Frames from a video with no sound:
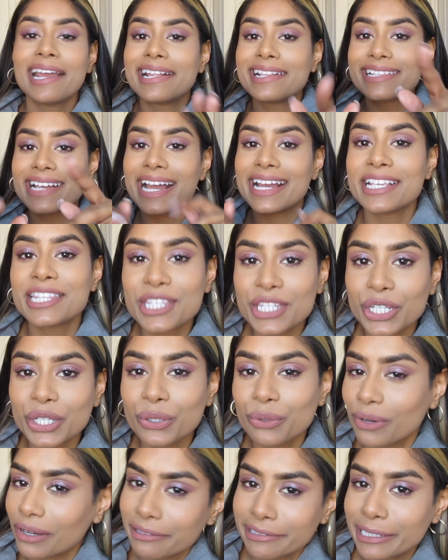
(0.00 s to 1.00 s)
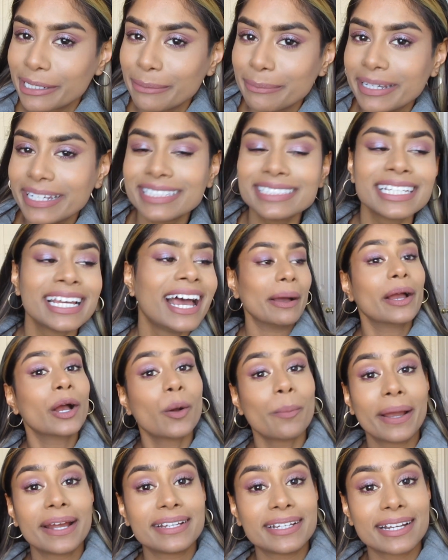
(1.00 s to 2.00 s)
entice you a little bit? I
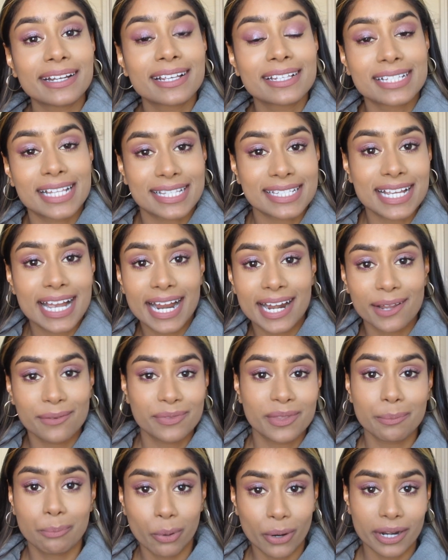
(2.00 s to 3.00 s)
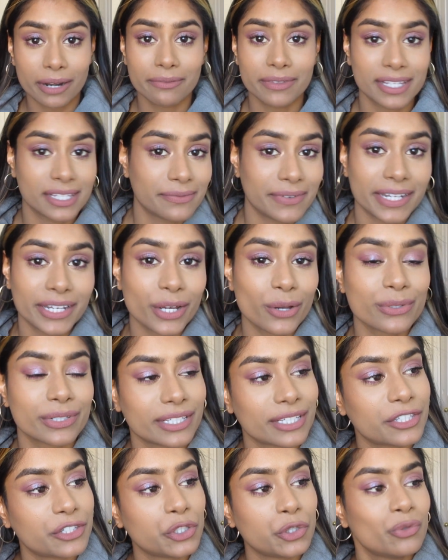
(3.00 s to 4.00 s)
hope I did, because that's kind of the point of these videos,
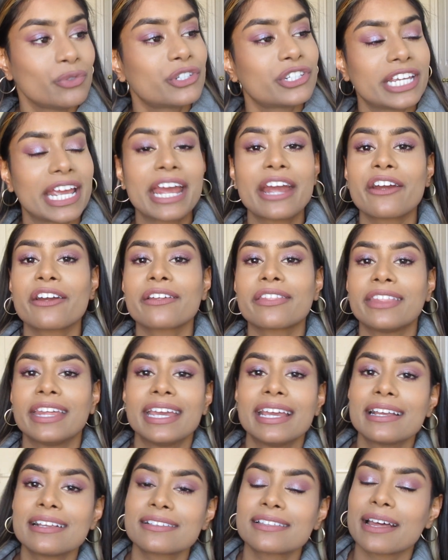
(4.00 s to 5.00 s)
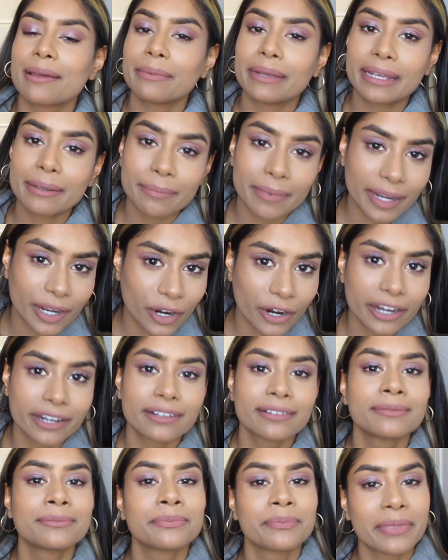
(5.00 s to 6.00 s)
is to share things that make my heart
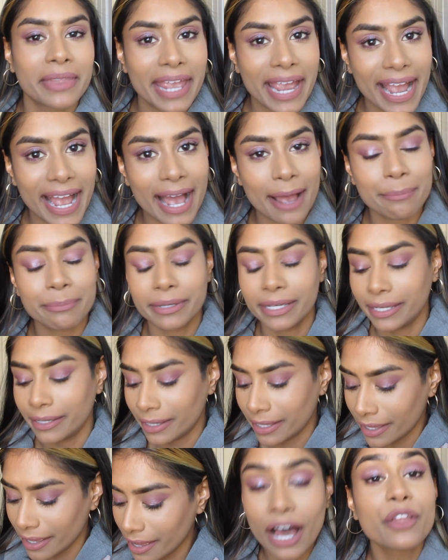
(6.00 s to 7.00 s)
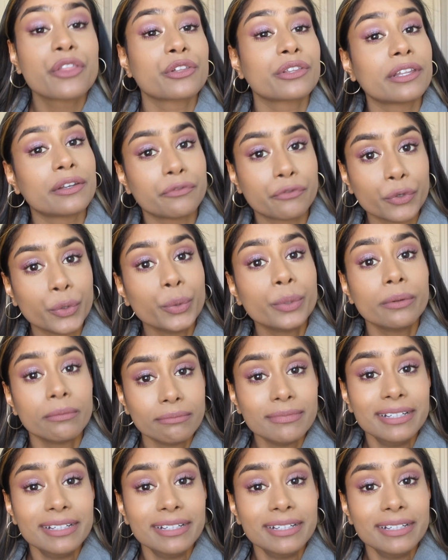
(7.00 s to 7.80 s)
happy, other than food.